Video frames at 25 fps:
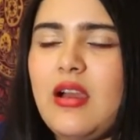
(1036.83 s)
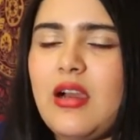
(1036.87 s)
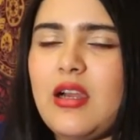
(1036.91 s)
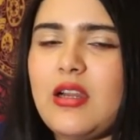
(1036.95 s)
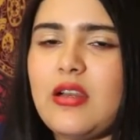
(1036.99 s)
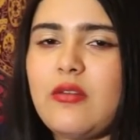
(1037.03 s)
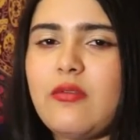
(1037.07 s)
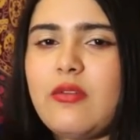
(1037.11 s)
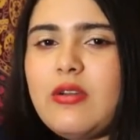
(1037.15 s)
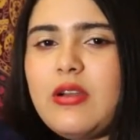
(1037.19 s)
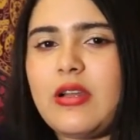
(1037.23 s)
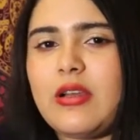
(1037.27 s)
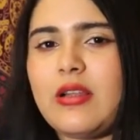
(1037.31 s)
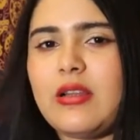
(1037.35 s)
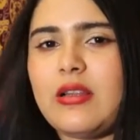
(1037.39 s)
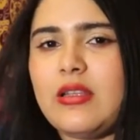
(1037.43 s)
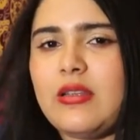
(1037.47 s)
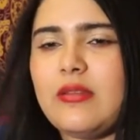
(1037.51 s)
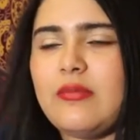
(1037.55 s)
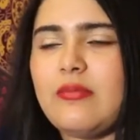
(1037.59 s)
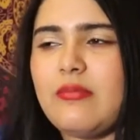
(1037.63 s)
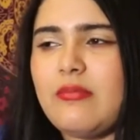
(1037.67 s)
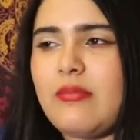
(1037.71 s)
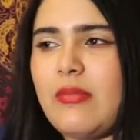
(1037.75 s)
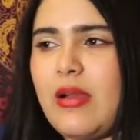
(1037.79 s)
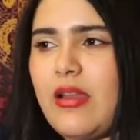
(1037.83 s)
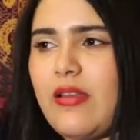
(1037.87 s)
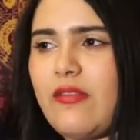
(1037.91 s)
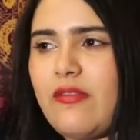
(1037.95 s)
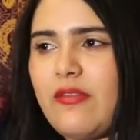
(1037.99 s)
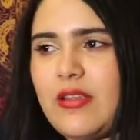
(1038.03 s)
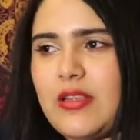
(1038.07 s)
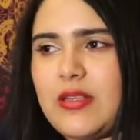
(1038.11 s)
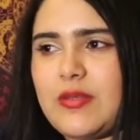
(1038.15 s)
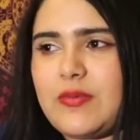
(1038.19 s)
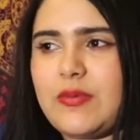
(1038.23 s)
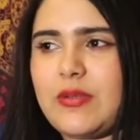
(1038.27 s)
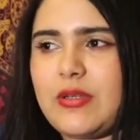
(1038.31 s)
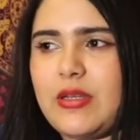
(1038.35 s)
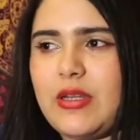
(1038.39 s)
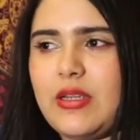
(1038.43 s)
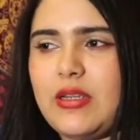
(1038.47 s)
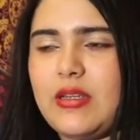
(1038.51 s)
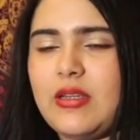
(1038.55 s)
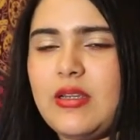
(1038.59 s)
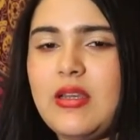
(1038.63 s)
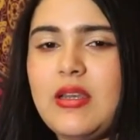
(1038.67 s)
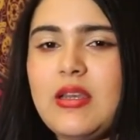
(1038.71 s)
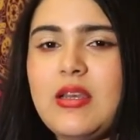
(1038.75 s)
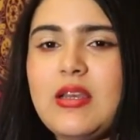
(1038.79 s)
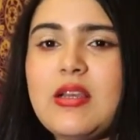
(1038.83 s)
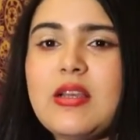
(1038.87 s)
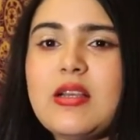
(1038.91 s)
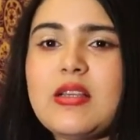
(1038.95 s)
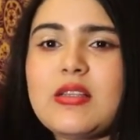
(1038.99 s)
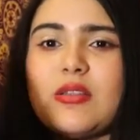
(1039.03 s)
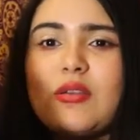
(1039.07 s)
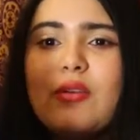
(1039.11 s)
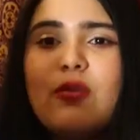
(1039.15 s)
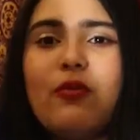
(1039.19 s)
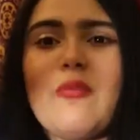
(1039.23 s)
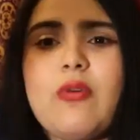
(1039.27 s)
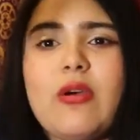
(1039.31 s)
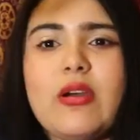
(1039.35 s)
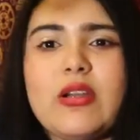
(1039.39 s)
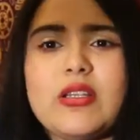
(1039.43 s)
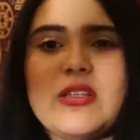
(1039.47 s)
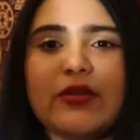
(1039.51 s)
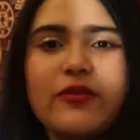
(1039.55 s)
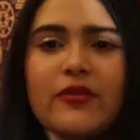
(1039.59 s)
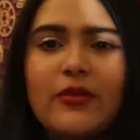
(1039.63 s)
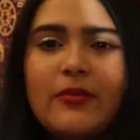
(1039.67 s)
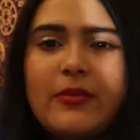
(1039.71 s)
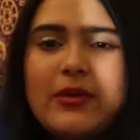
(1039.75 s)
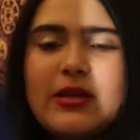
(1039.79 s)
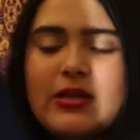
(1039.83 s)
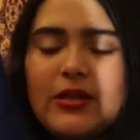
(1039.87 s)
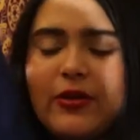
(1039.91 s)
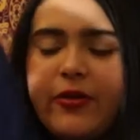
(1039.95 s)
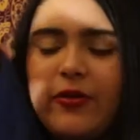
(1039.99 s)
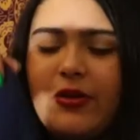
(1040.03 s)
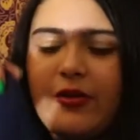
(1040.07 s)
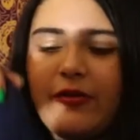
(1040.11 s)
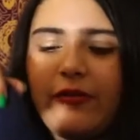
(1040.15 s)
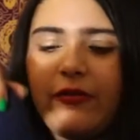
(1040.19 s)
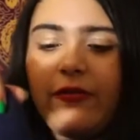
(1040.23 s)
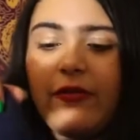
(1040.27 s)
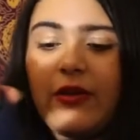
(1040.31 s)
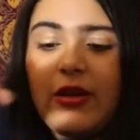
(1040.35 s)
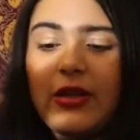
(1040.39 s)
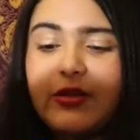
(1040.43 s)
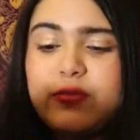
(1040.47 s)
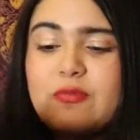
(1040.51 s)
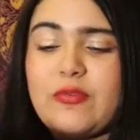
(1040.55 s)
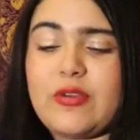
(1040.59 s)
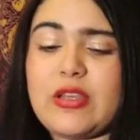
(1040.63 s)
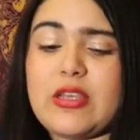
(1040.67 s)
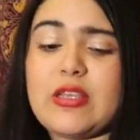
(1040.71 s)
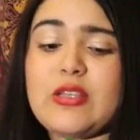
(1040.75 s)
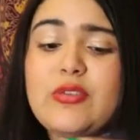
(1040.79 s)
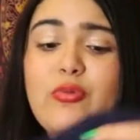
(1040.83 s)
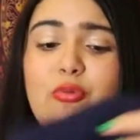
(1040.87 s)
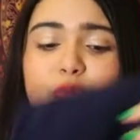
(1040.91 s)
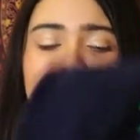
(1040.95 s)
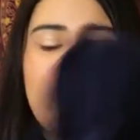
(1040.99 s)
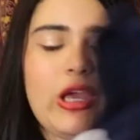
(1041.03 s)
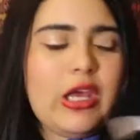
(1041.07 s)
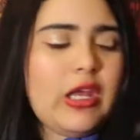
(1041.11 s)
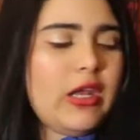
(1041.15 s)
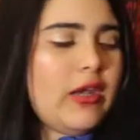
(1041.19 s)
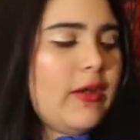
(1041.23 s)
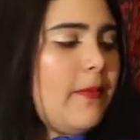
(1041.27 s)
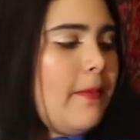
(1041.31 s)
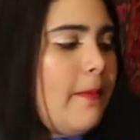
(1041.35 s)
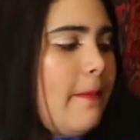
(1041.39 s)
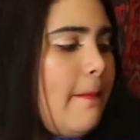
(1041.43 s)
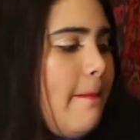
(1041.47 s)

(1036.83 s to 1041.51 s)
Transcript: I don't want to clean my face with it. So one is for my face when it's wet.